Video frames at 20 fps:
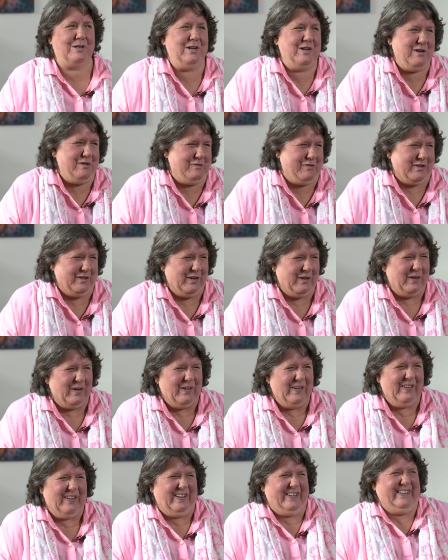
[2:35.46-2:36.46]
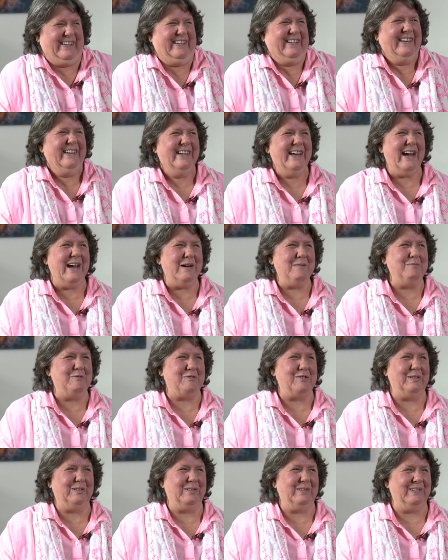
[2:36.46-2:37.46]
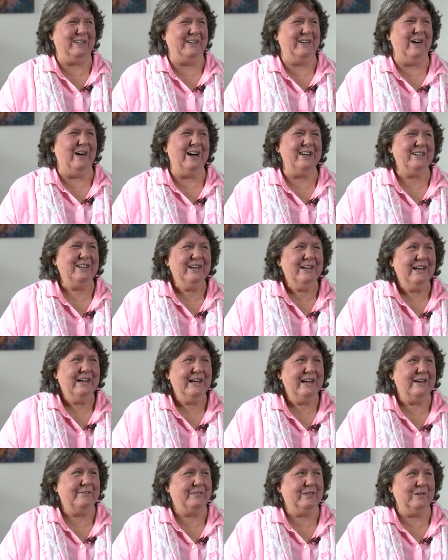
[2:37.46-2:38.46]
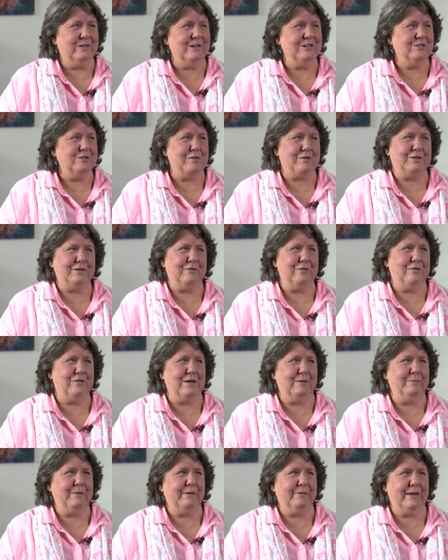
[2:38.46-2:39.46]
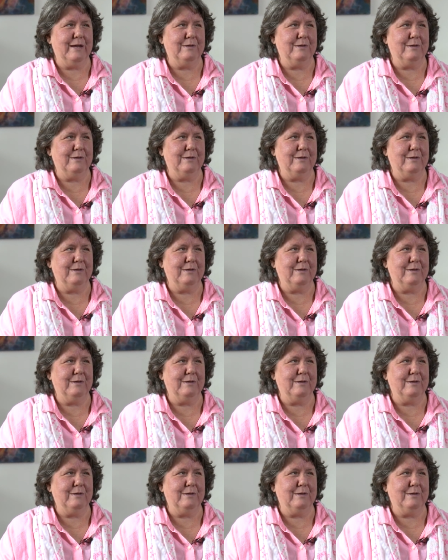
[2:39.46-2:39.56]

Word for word: case at all. Absolutely not. If they're interested in something,